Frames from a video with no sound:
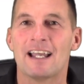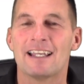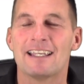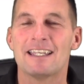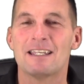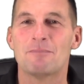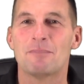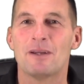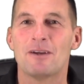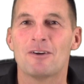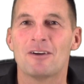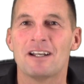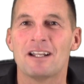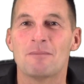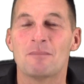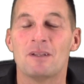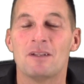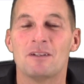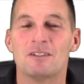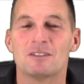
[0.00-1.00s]
I keep hearing
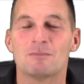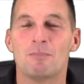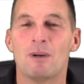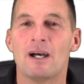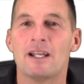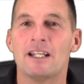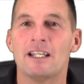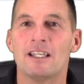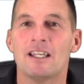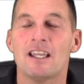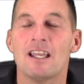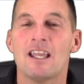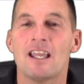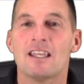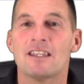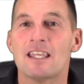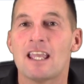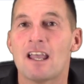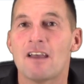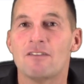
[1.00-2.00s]
him and his buddy,
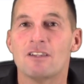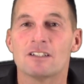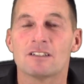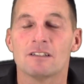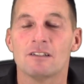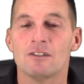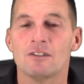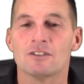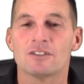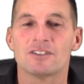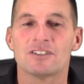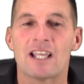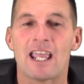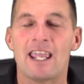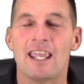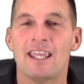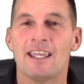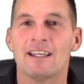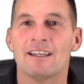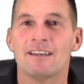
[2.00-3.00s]
they have this little
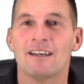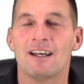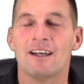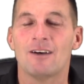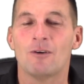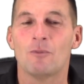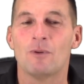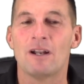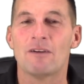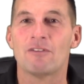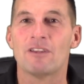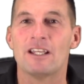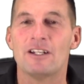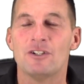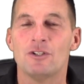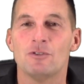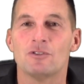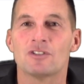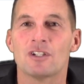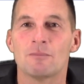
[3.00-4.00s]
saying, whenever they
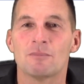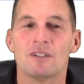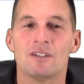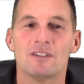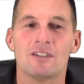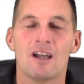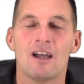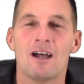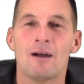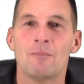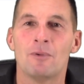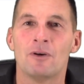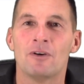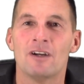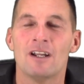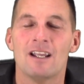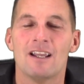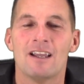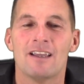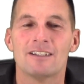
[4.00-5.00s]
do something dumb or